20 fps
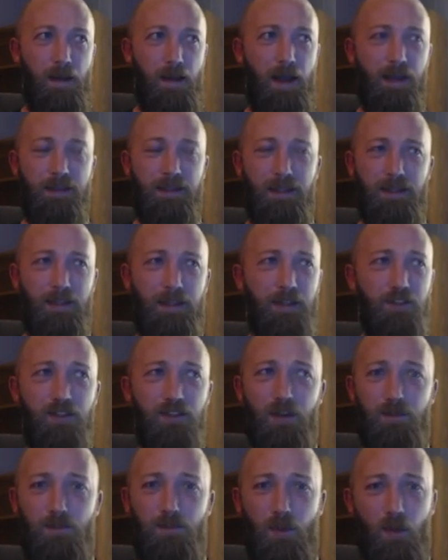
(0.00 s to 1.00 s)
I think at
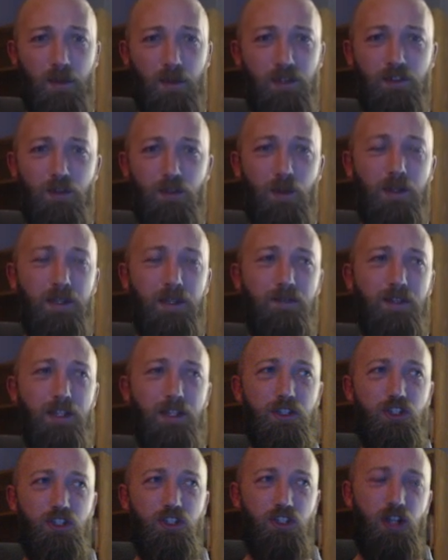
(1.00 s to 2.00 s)
some point Jorik even
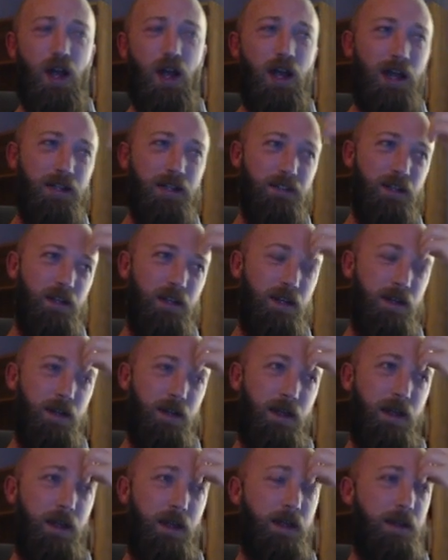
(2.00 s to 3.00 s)
gets shot,
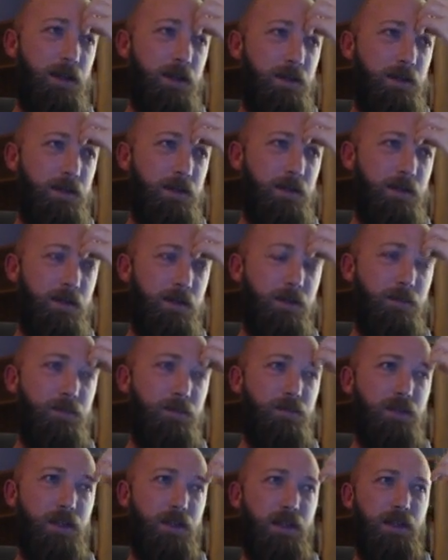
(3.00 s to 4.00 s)
and
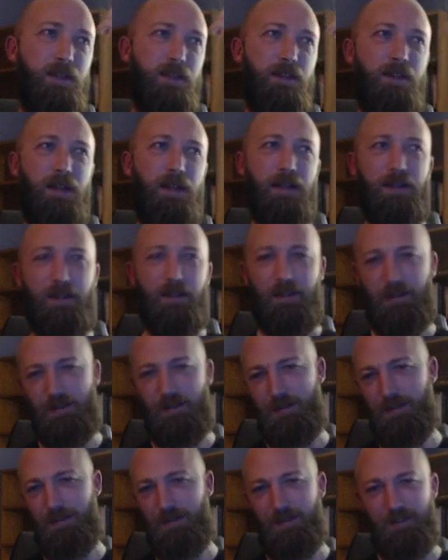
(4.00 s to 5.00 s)
like
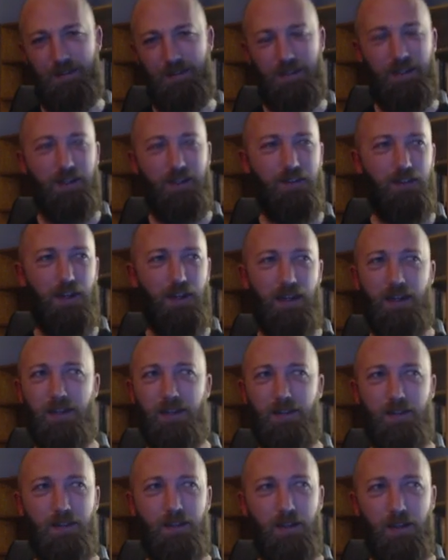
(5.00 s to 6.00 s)
he's
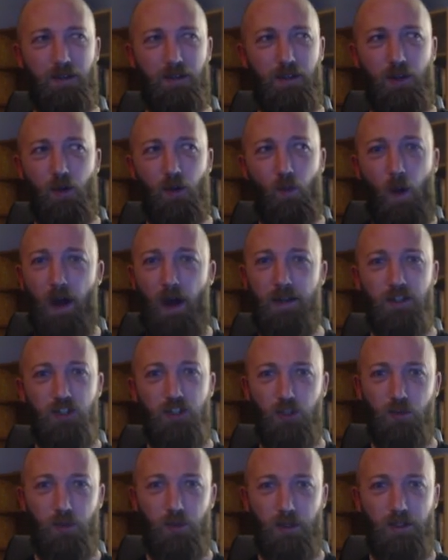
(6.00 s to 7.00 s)
saying that, like you know why did
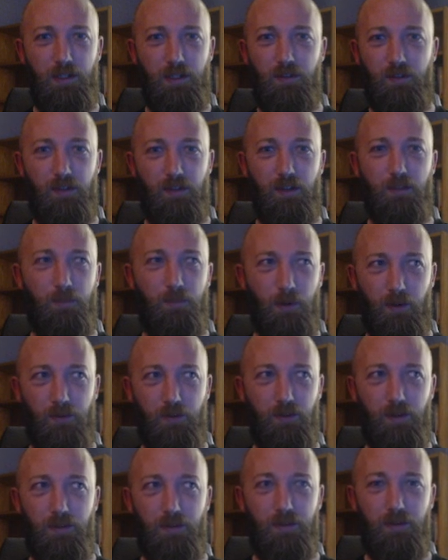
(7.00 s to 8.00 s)
you release this
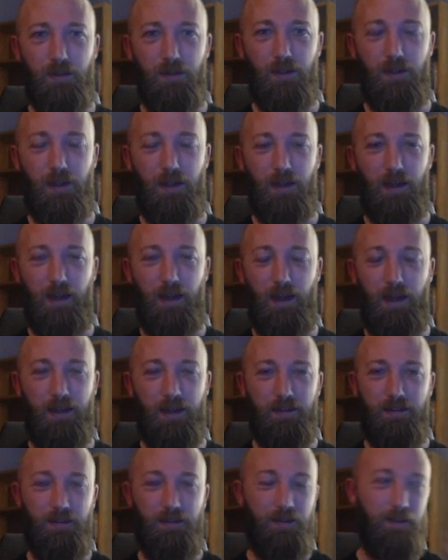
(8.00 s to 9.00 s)
person
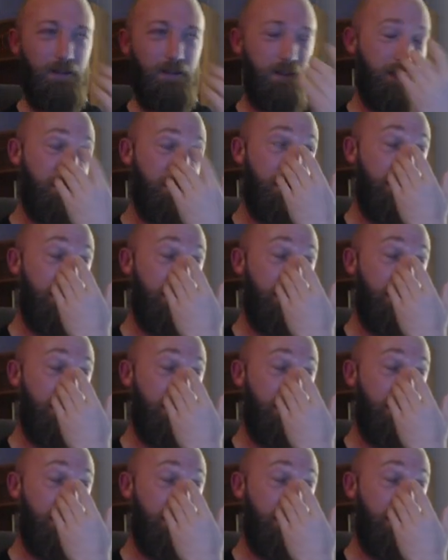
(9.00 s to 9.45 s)
and like